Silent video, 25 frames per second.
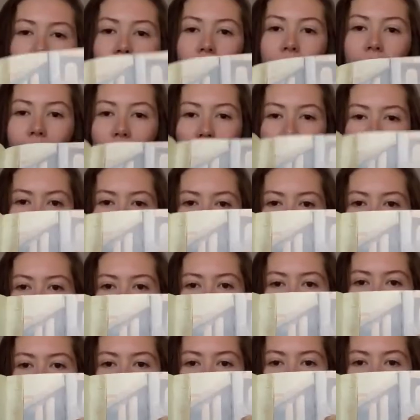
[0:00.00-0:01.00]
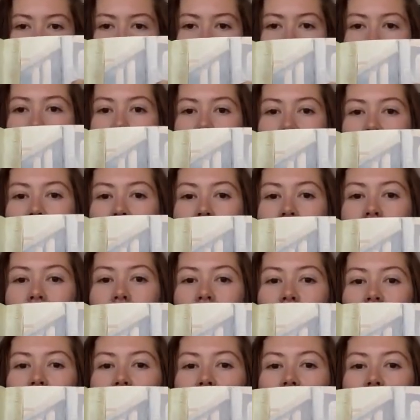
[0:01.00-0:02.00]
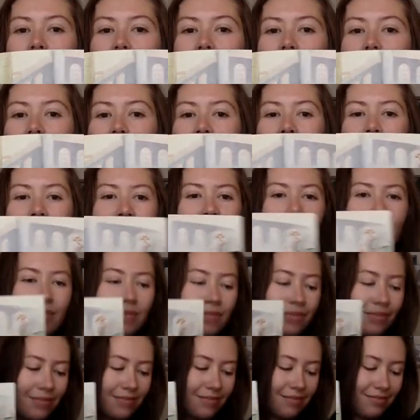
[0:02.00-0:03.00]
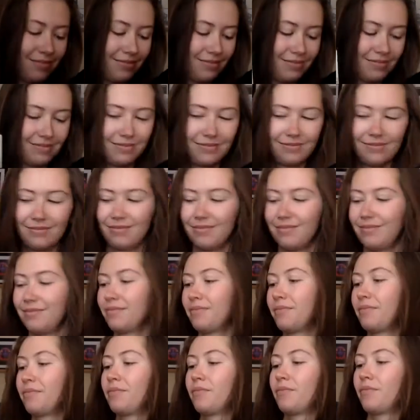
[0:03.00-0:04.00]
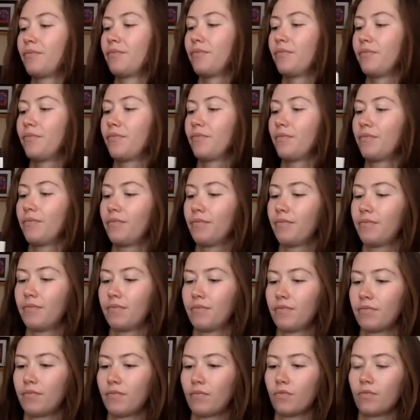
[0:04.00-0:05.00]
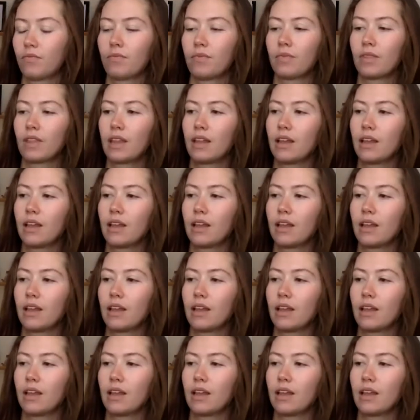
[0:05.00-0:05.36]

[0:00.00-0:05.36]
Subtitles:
(silence)